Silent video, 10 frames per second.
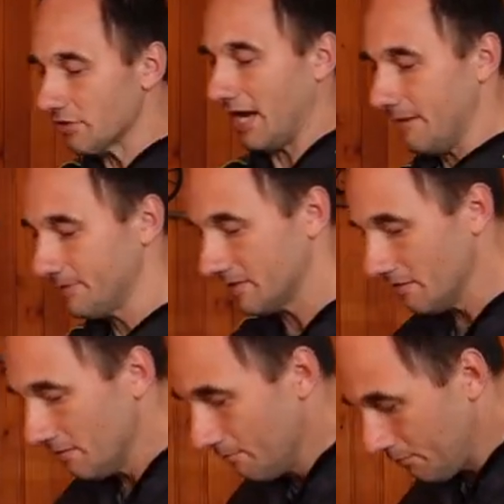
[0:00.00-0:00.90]
straps,
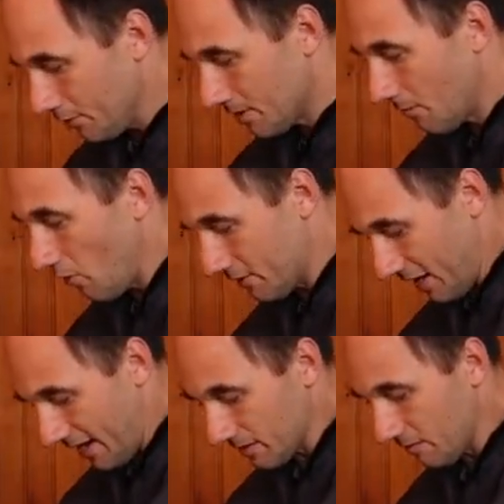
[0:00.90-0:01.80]
put them over the
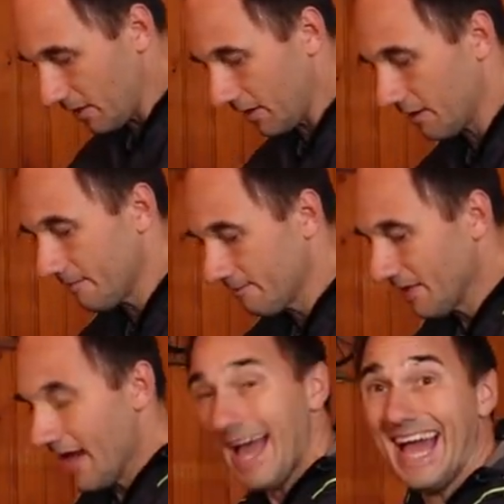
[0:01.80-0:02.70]
handlebar,
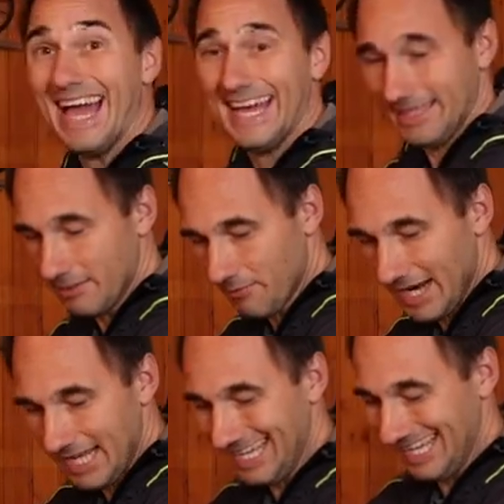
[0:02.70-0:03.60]
and the
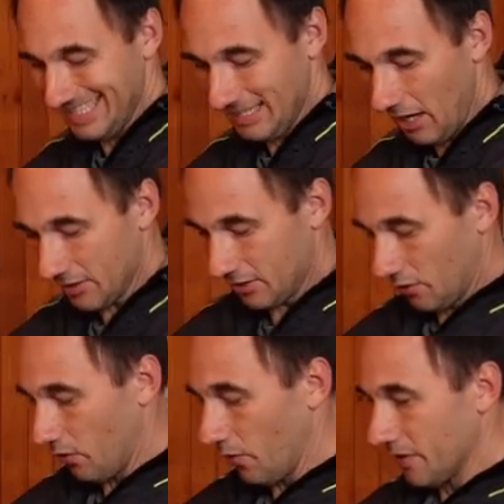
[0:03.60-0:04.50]
rain is not
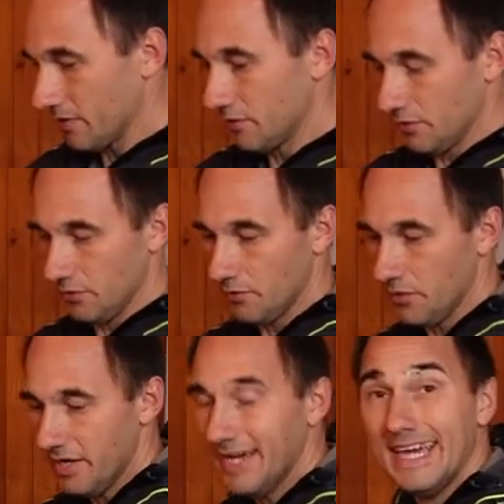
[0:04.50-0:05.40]
going to
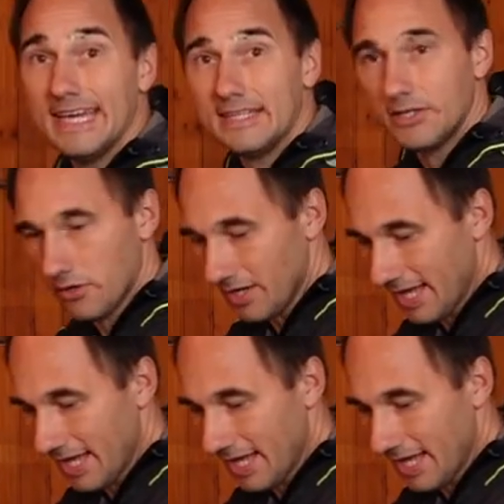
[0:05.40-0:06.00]
hit your